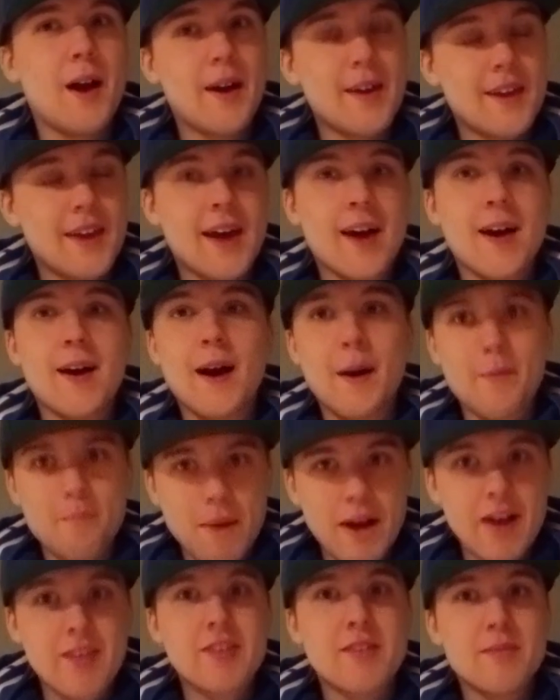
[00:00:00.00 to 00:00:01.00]
Yeah, a
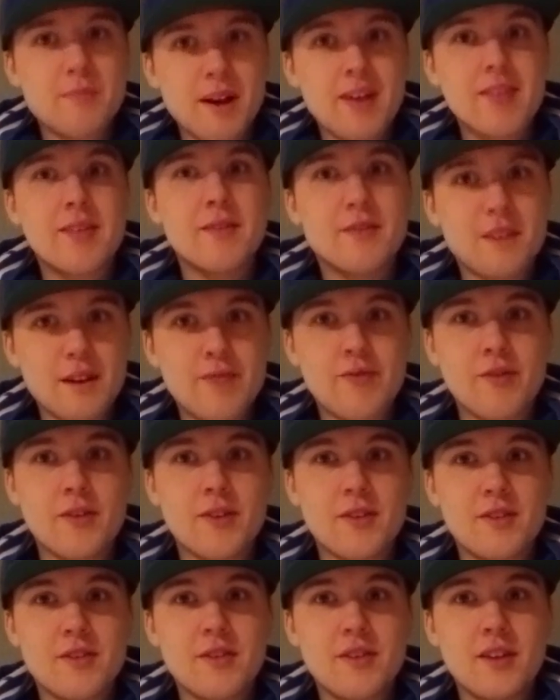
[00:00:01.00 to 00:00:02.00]
massive, massive
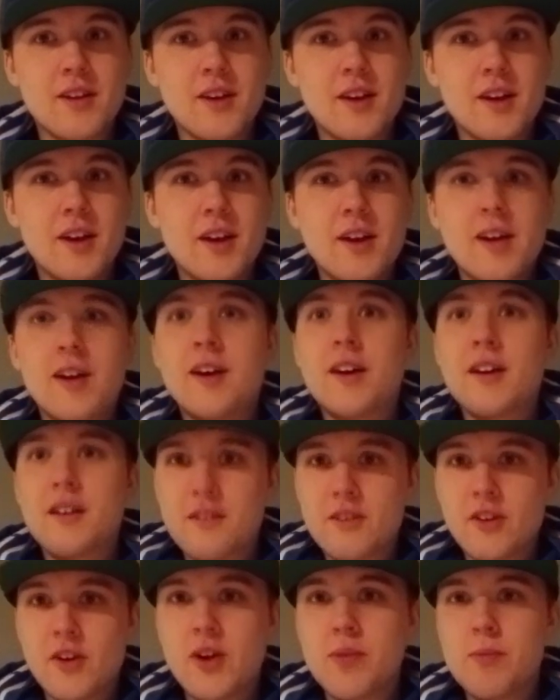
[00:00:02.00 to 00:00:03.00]
difference.
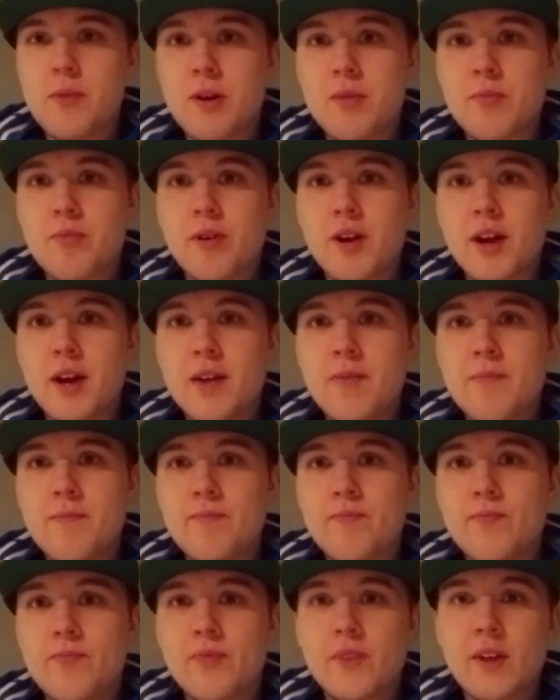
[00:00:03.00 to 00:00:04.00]
Tony Mowbray
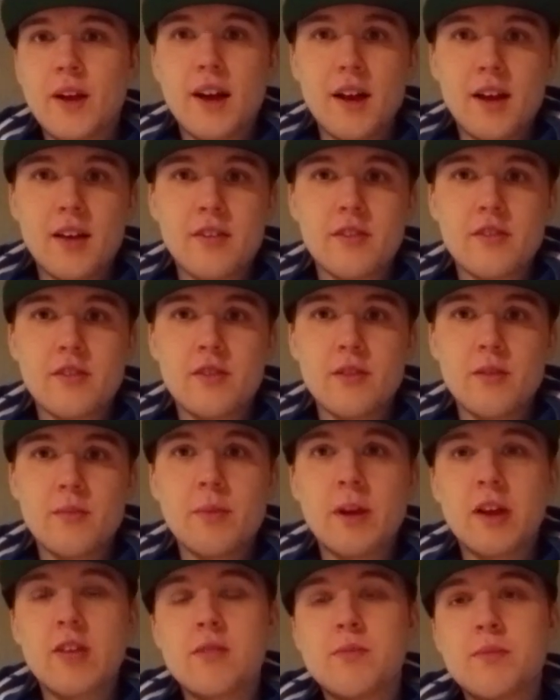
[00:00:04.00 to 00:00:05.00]
has
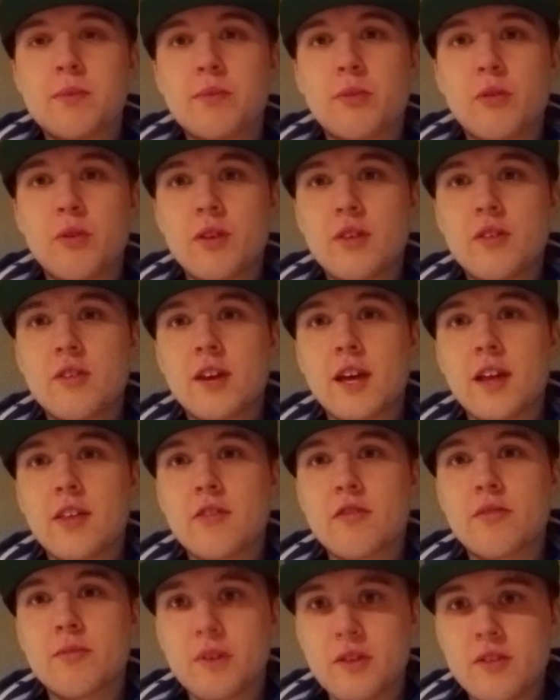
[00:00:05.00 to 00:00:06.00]
picked up a point
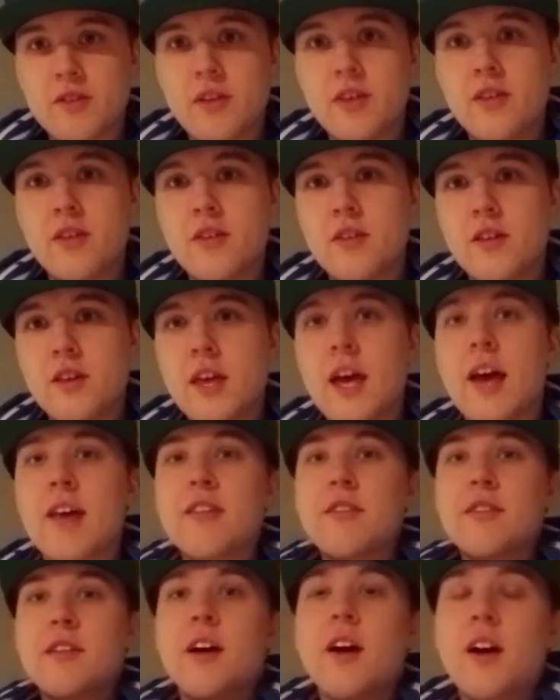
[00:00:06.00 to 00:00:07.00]
against Swansea City.
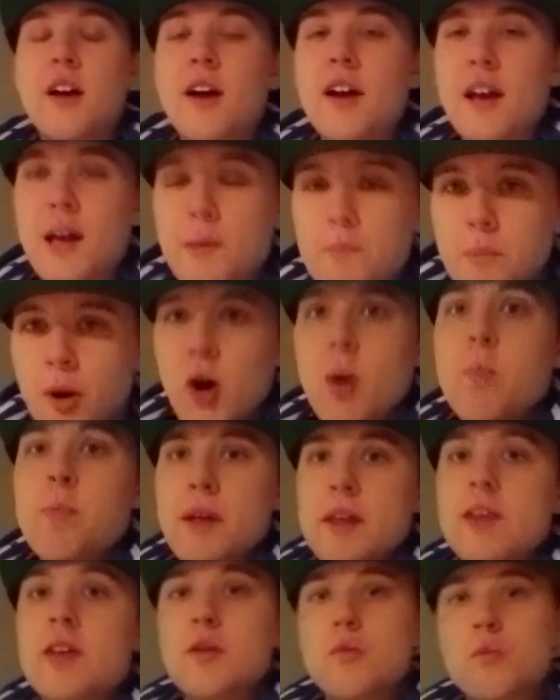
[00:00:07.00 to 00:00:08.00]
Yes, in my
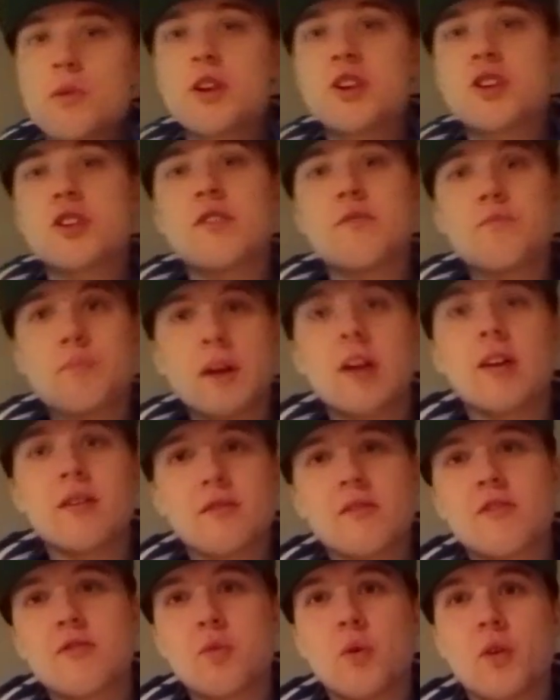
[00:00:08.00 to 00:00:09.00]
opinion, we should have
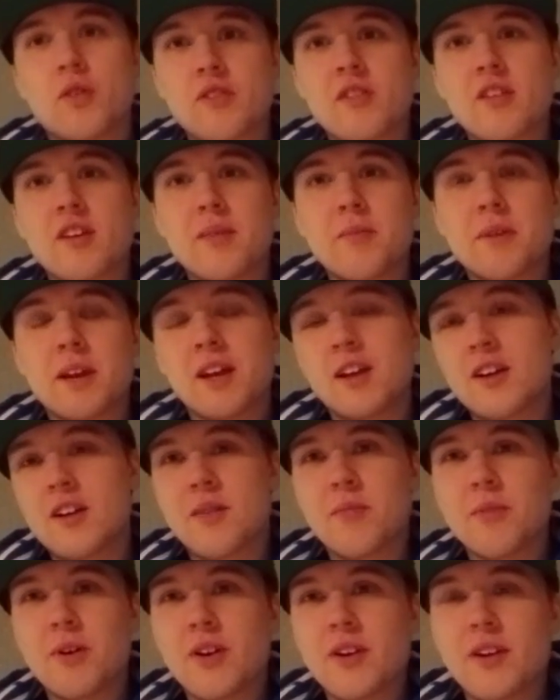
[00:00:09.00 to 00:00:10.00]
beaten Swansea. I mean,
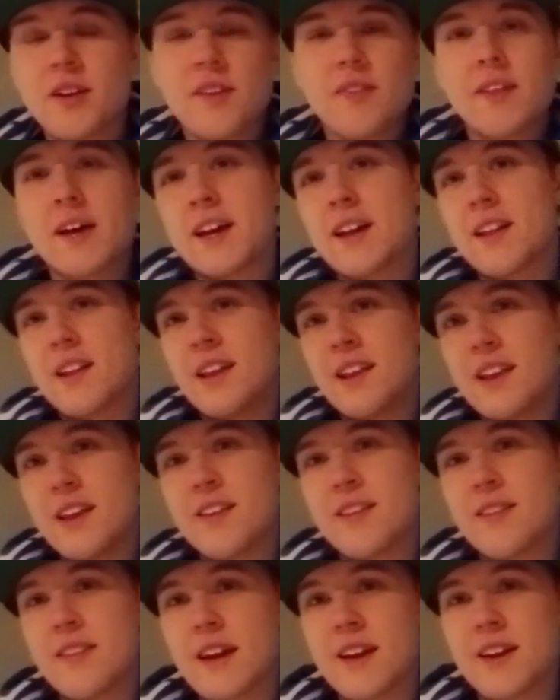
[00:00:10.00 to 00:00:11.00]
come on, they
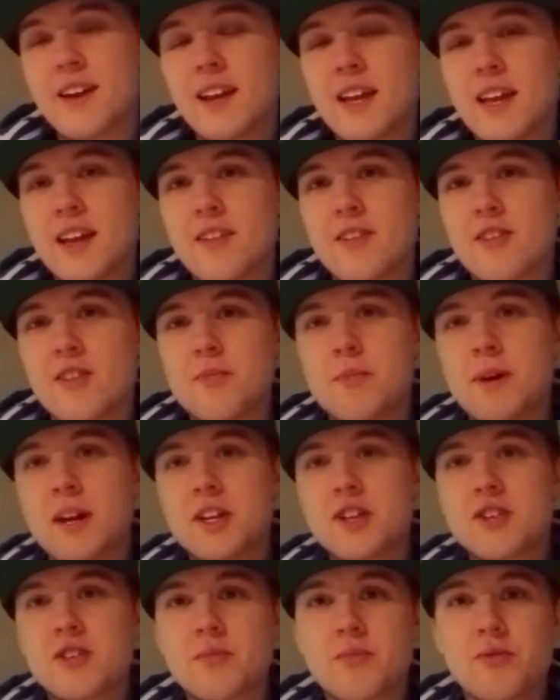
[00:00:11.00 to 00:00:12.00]
had a League 2
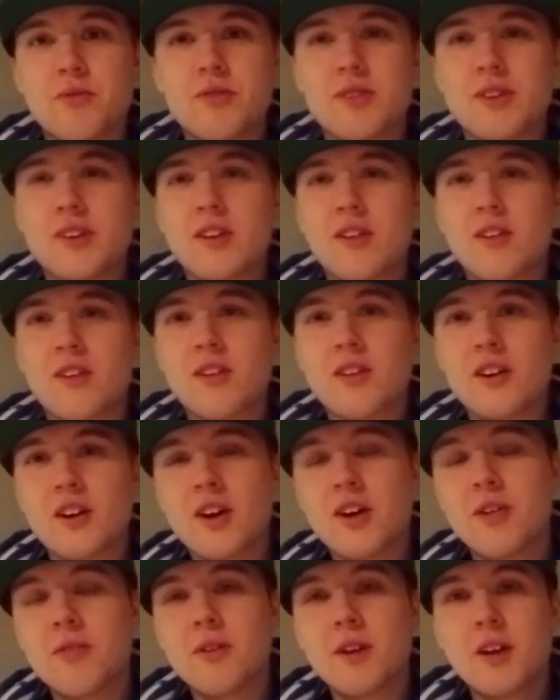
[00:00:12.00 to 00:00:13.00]
manager appointed not long
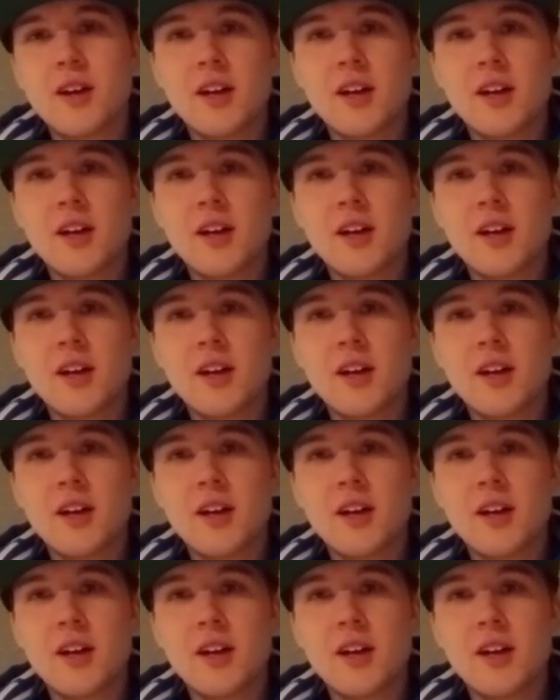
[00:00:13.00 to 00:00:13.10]
ago.